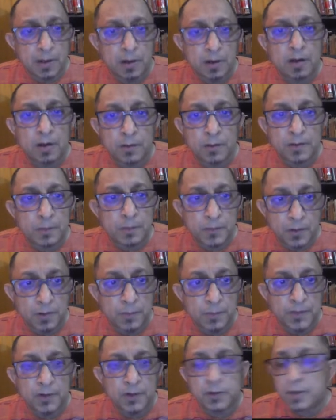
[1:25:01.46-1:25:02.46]
press on the
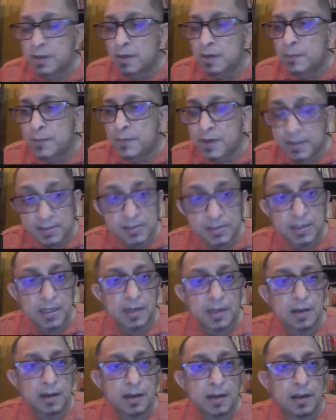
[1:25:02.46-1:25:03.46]
periodical press
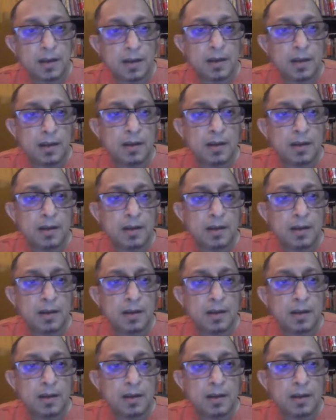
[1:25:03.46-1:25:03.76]
in